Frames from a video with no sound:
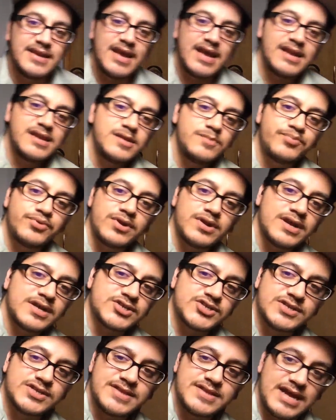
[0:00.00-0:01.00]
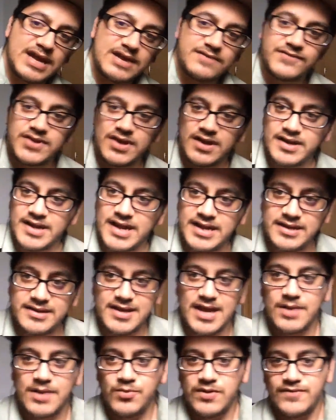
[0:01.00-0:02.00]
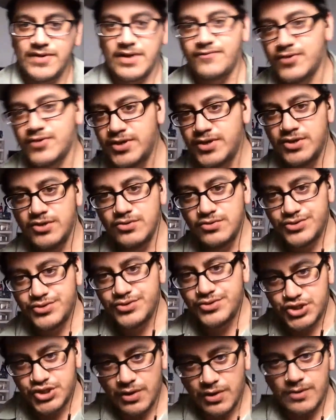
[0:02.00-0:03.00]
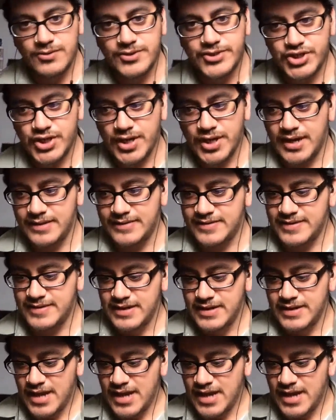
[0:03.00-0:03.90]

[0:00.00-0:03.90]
any production that I've done, anytime we've ever used drone shots, I